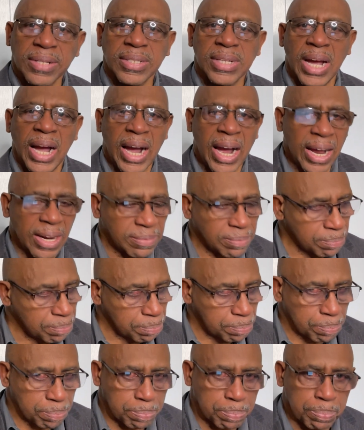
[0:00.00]
God
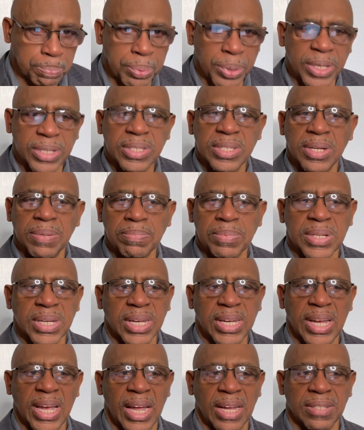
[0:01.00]
put them
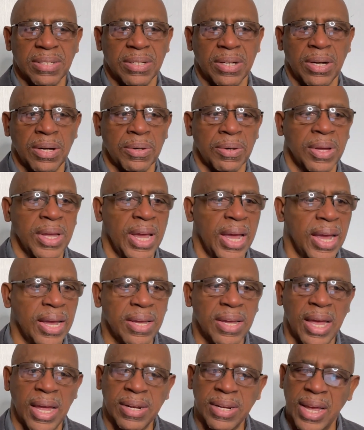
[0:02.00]
together.
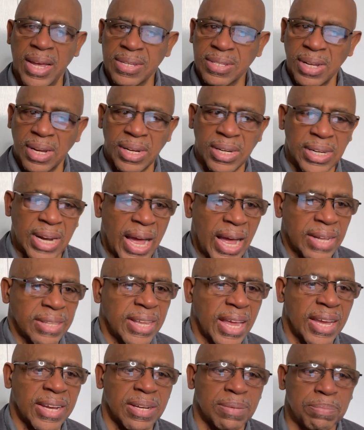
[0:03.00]
Okay. And there's a lot
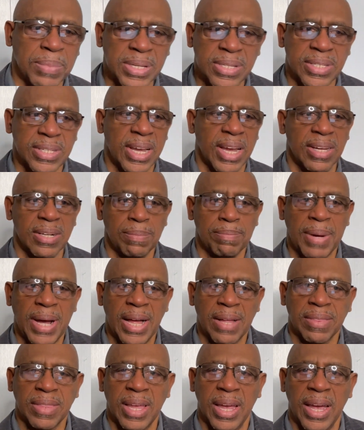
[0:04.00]
that can be said
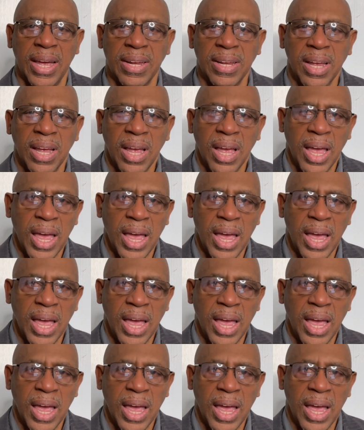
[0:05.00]
about that.